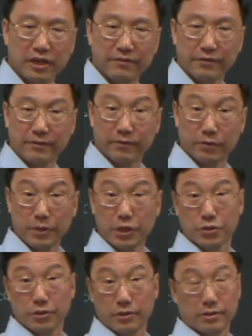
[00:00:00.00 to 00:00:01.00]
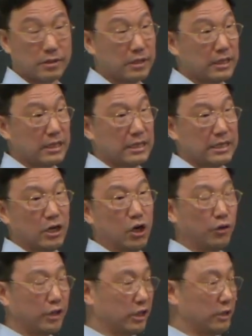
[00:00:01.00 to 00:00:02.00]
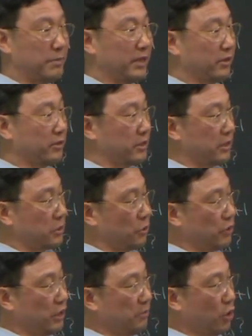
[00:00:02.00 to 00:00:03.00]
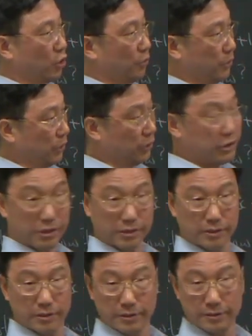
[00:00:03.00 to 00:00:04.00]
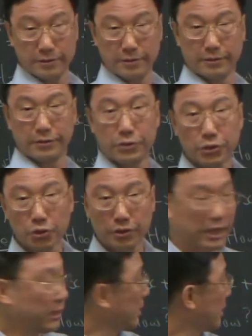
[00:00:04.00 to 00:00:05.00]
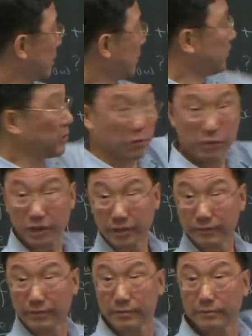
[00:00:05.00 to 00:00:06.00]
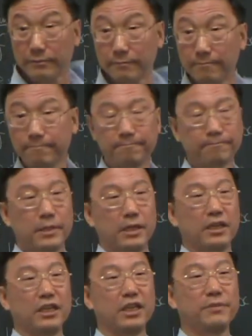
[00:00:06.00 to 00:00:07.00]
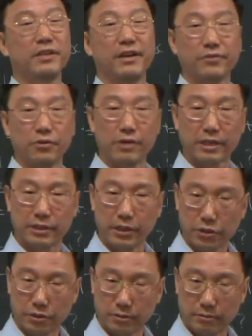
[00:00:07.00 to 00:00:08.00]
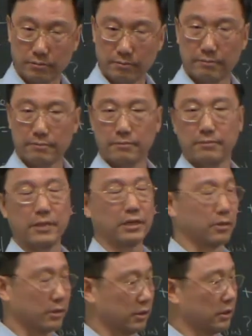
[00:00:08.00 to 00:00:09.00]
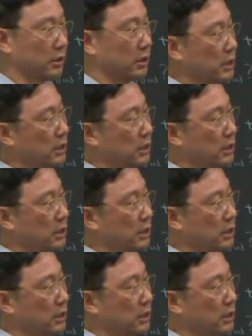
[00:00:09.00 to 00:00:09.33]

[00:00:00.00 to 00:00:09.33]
enough information on the dependencies on the monomials, so that this if and only if, even after relaxation? That's the key.